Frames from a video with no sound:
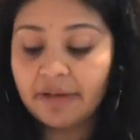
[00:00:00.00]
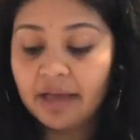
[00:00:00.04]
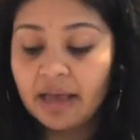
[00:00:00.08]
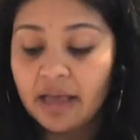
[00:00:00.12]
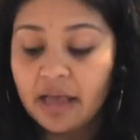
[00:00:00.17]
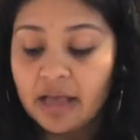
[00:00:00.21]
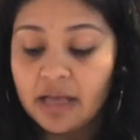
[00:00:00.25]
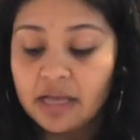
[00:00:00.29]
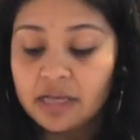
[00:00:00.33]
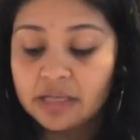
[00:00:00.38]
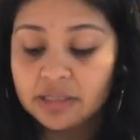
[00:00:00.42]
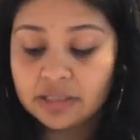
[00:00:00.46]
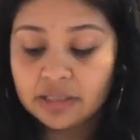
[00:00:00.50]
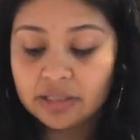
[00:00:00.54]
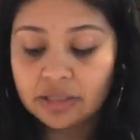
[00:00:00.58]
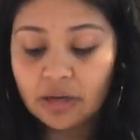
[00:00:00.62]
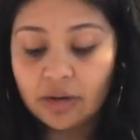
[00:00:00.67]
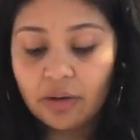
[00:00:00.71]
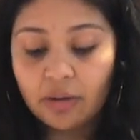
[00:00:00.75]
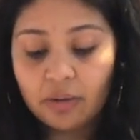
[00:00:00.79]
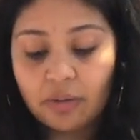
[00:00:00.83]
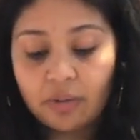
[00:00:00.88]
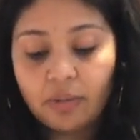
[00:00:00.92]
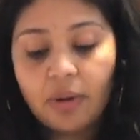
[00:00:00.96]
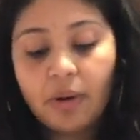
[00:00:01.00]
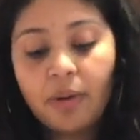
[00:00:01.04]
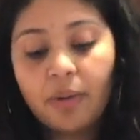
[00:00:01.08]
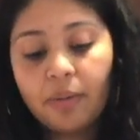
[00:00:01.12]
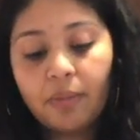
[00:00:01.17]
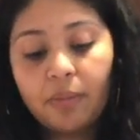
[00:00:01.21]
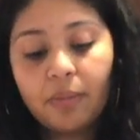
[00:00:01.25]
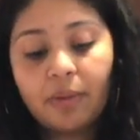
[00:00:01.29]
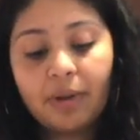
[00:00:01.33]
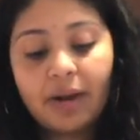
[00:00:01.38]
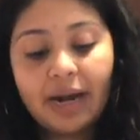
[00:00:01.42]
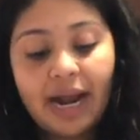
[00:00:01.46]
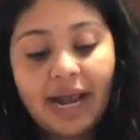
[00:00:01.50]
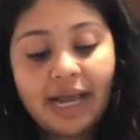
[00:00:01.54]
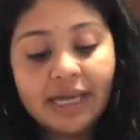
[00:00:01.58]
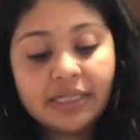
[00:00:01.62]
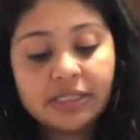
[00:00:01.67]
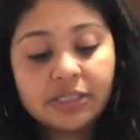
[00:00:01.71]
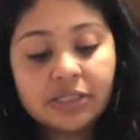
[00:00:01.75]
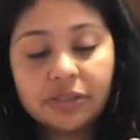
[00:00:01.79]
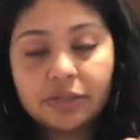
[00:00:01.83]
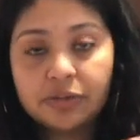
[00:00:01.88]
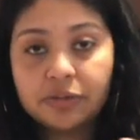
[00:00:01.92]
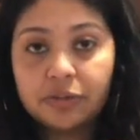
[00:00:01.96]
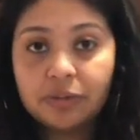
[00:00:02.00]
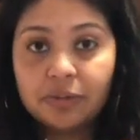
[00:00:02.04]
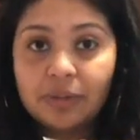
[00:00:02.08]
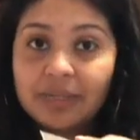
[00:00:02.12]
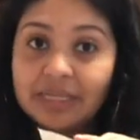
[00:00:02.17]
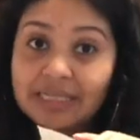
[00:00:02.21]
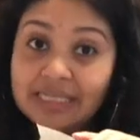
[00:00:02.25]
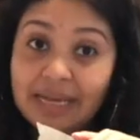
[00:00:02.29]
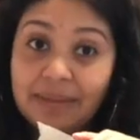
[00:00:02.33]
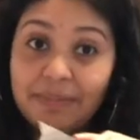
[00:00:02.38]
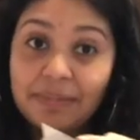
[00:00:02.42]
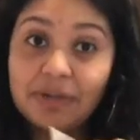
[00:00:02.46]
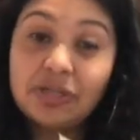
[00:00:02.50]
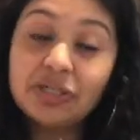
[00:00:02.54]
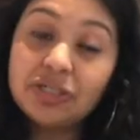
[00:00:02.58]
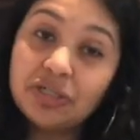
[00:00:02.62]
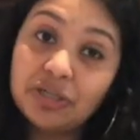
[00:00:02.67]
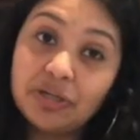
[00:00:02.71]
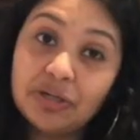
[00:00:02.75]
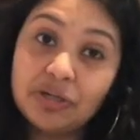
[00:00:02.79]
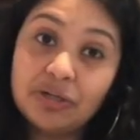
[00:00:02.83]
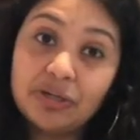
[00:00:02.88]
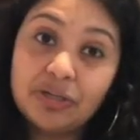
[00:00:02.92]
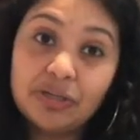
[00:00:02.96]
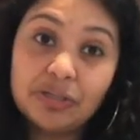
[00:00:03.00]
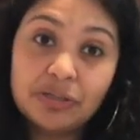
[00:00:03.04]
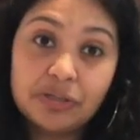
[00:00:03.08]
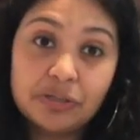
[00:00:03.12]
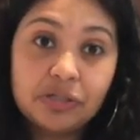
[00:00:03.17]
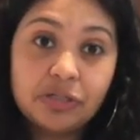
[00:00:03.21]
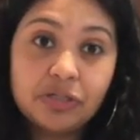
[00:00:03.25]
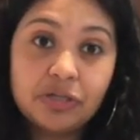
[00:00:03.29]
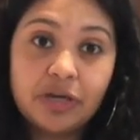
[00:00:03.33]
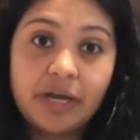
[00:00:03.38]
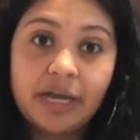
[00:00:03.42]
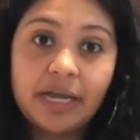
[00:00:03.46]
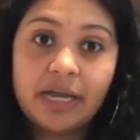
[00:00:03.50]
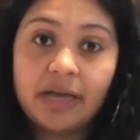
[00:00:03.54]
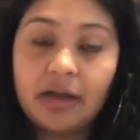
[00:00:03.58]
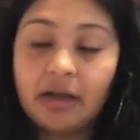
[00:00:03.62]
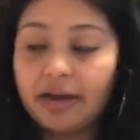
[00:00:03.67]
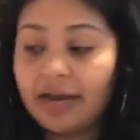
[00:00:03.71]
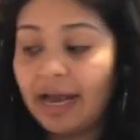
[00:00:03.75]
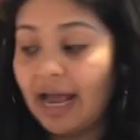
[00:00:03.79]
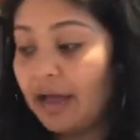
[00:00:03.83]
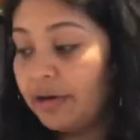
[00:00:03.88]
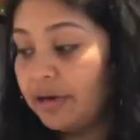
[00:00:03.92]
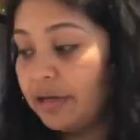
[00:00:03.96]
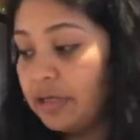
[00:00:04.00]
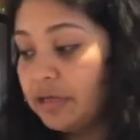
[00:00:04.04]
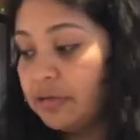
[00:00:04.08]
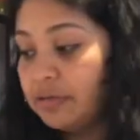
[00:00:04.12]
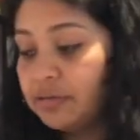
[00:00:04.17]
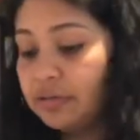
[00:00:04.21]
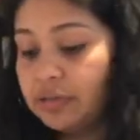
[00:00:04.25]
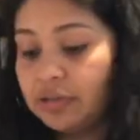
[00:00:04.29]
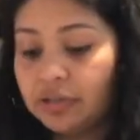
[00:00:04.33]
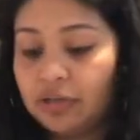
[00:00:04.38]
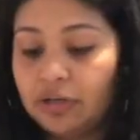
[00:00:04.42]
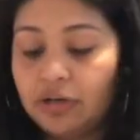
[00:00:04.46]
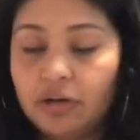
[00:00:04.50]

So what I do is I'm going to show you a little trick on how to use,